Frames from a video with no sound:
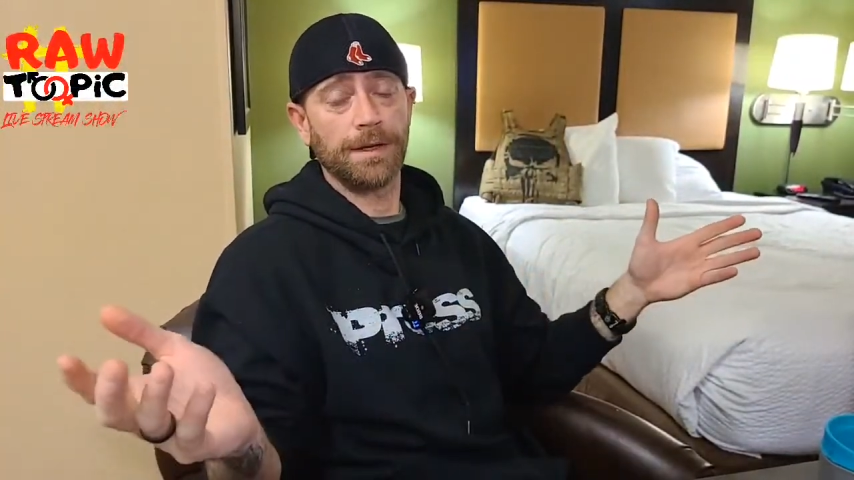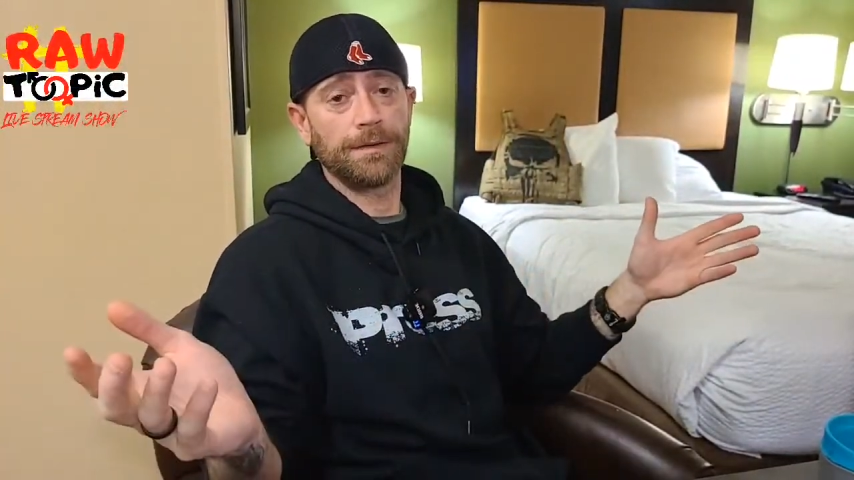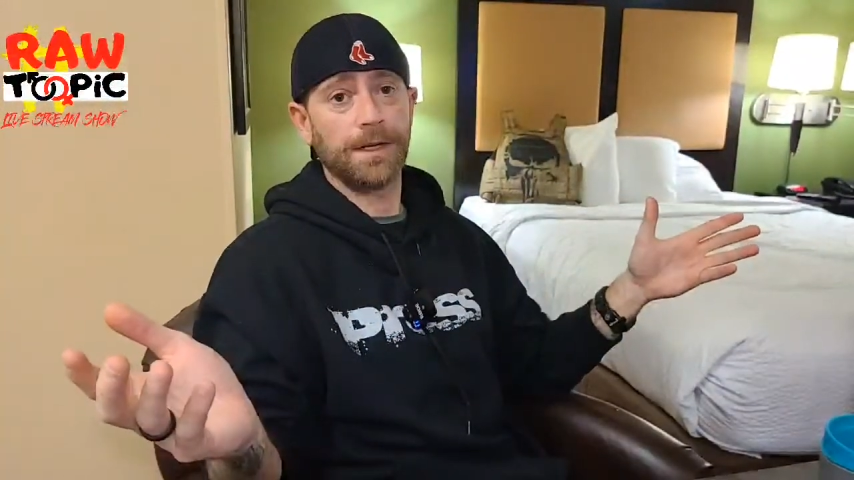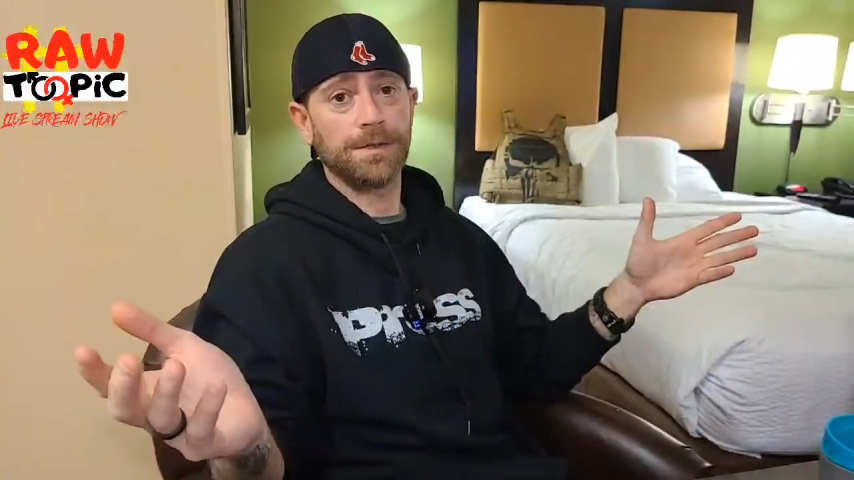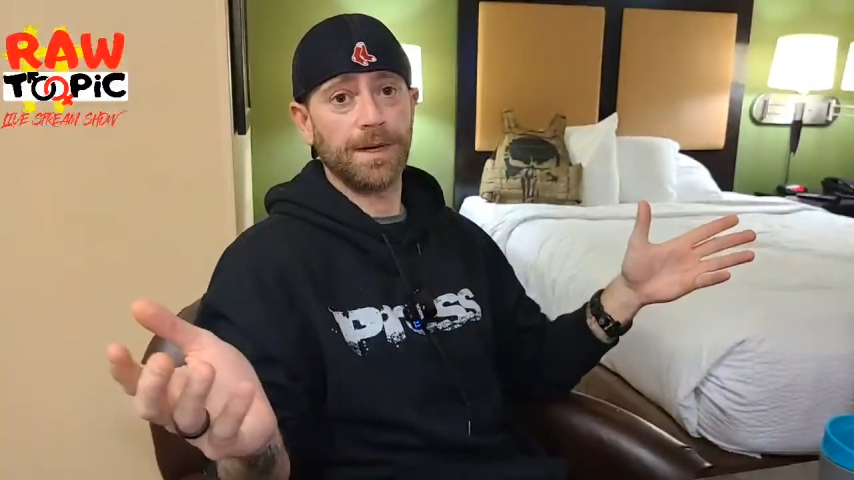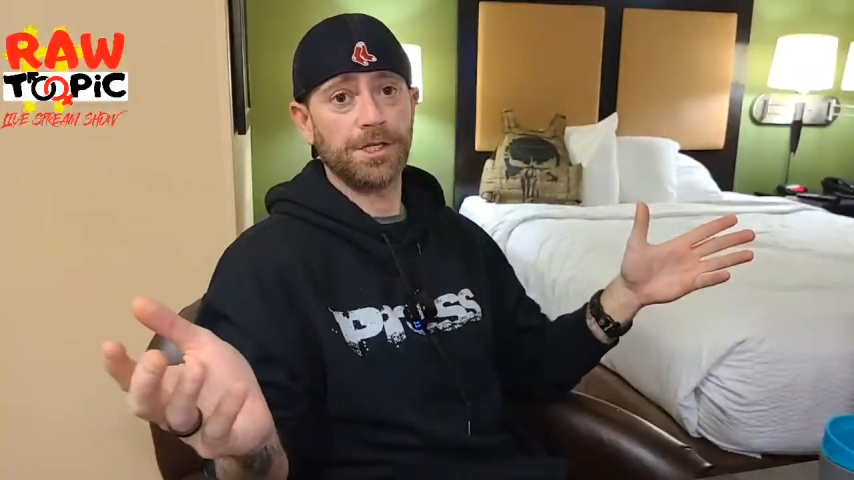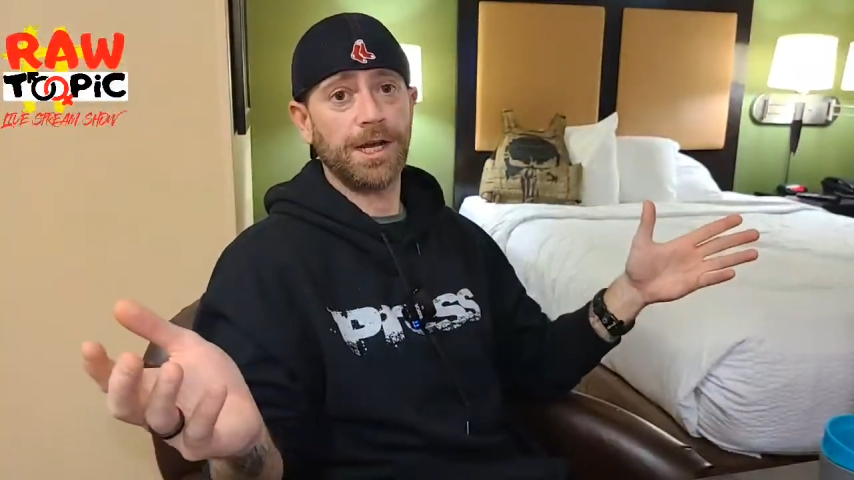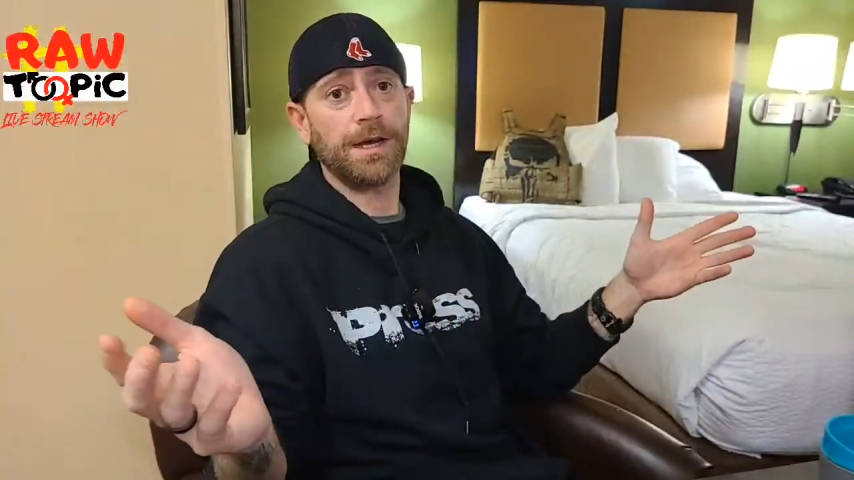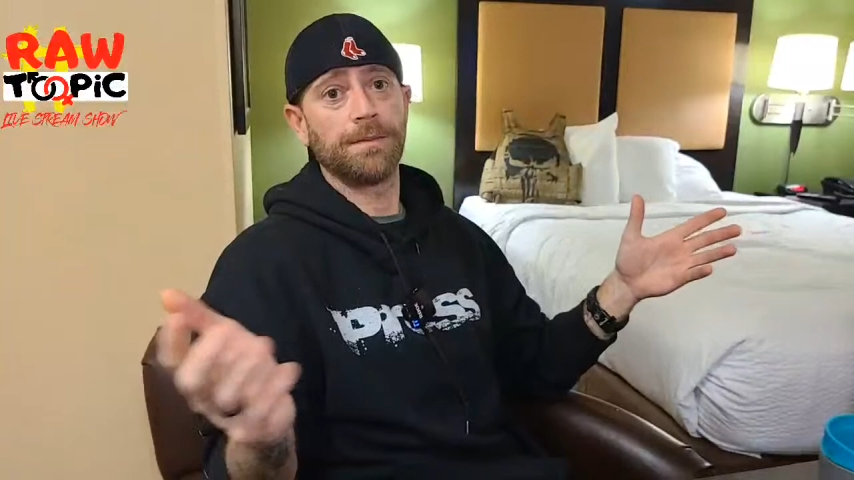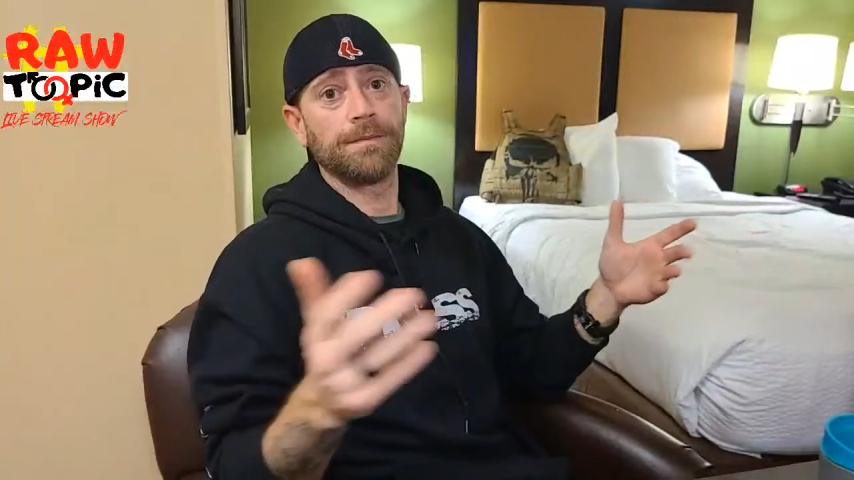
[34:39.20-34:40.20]
We're standing
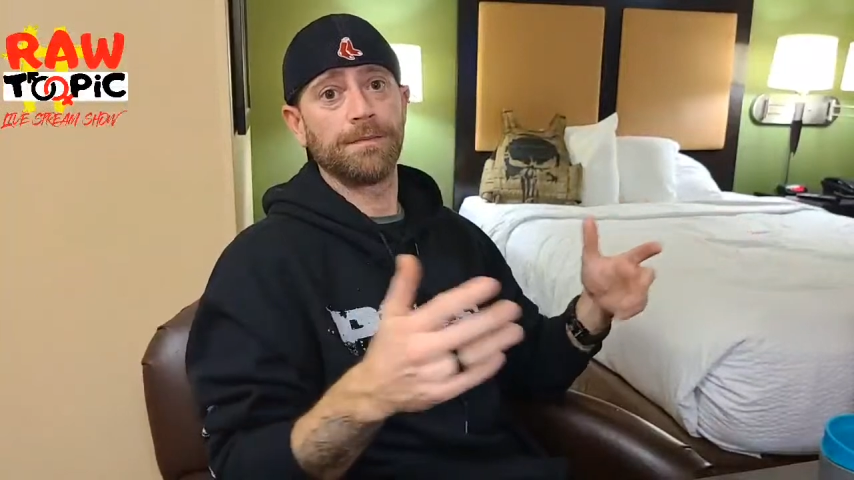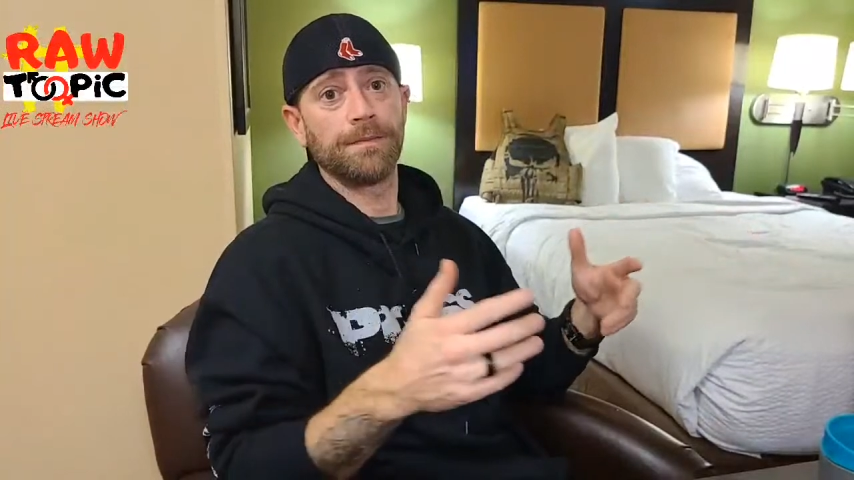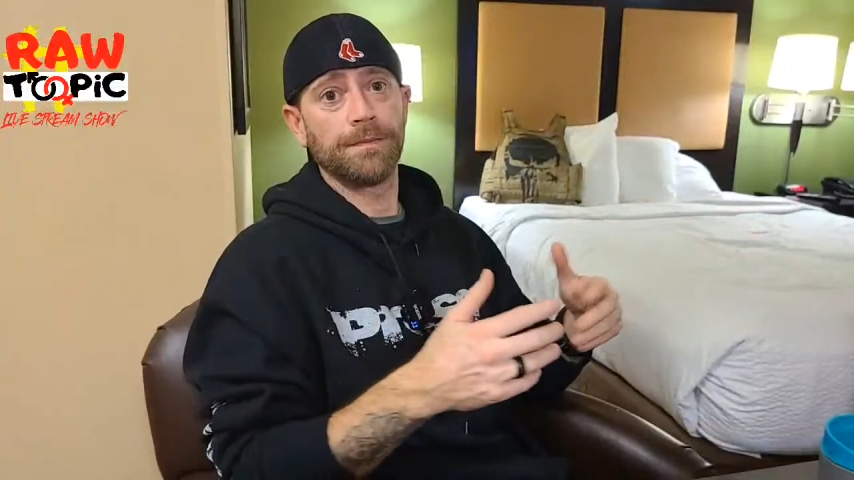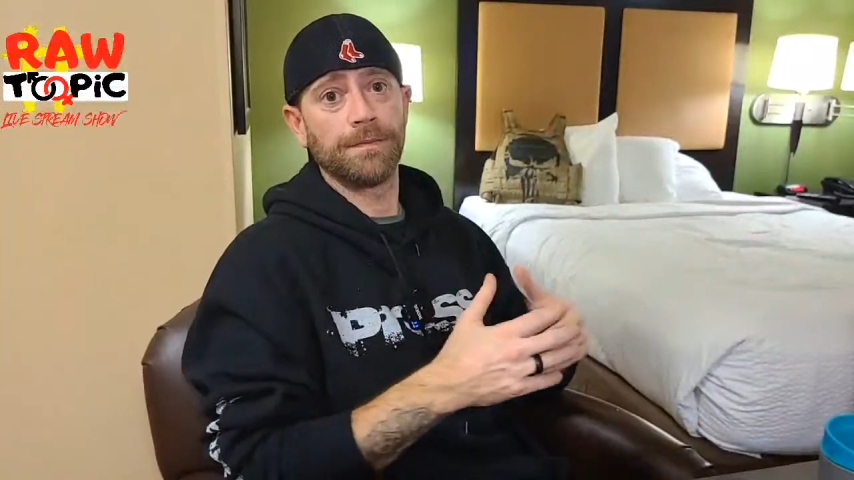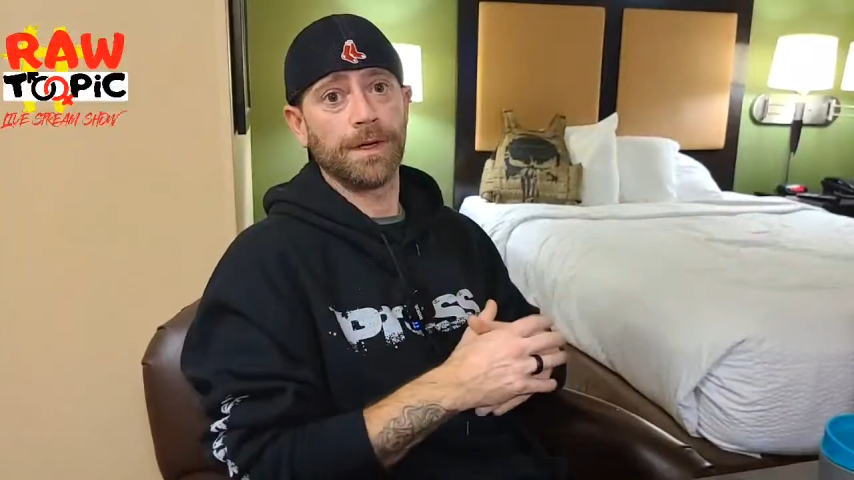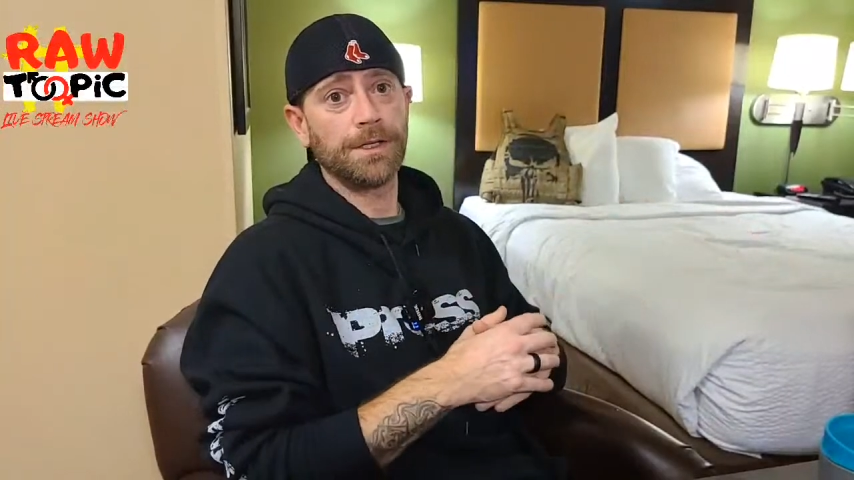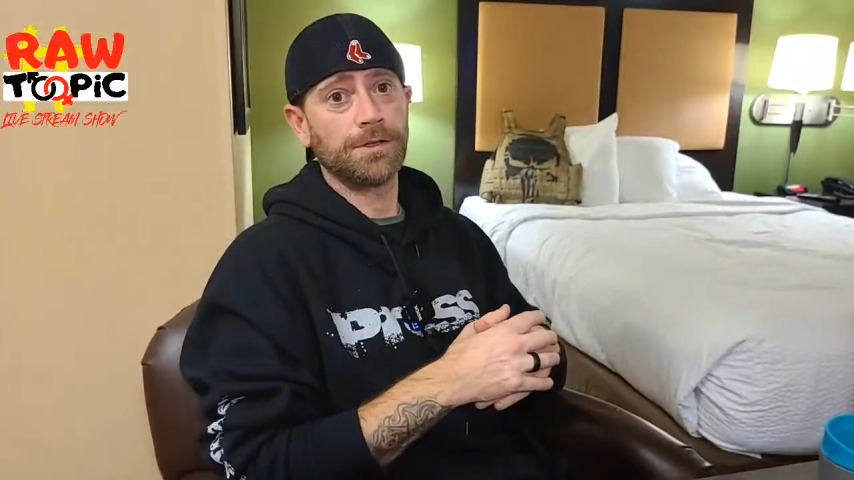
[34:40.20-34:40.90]
filming.